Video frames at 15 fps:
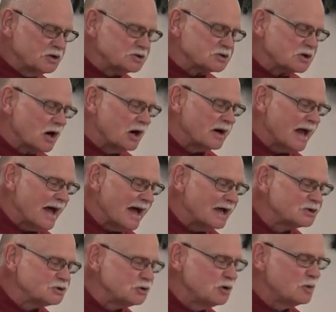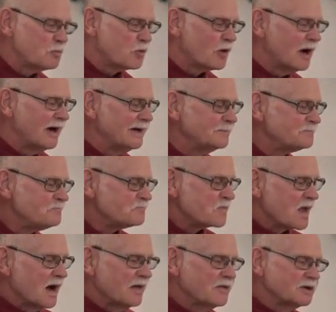to start. And I ask you to pray
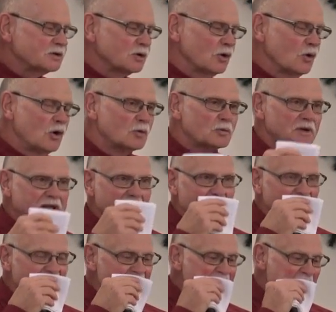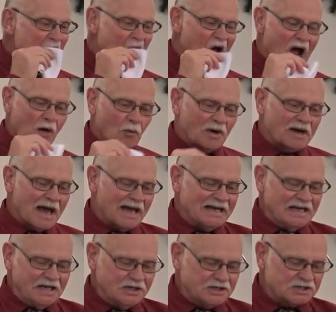uh, that the Lord would give me uh, what
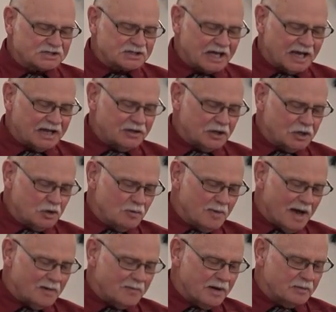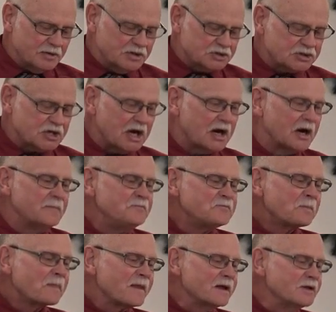I need to say that you might be able to share
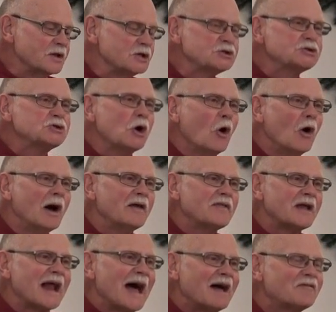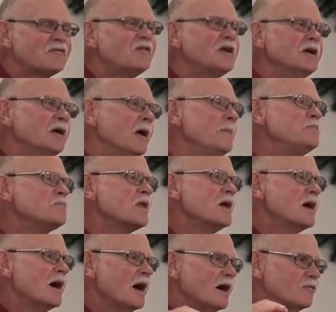in the joy that I feel
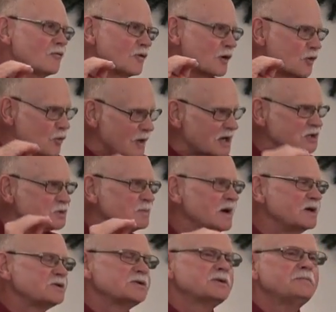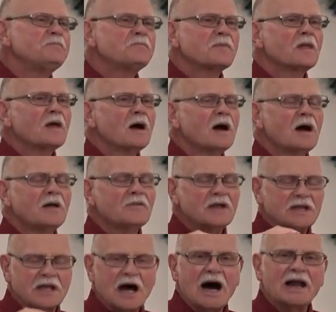uh, for Christmas uh,
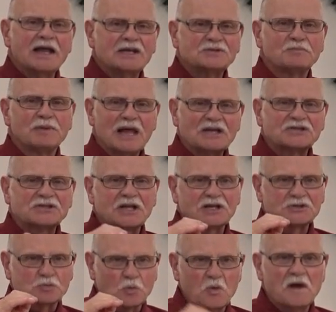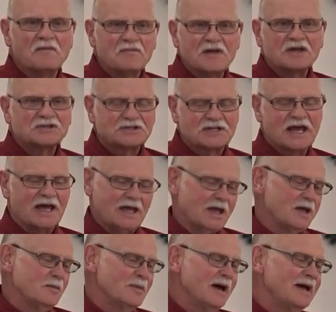that God has blessed us with this
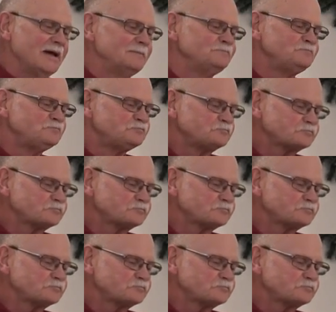day. Amen?